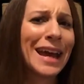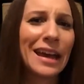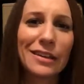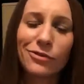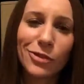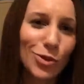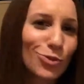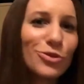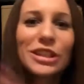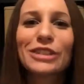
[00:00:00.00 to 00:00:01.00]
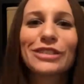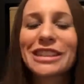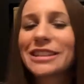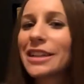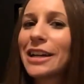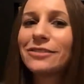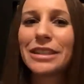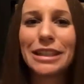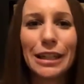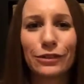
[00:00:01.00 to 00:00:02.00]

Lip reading: if you really, really love it,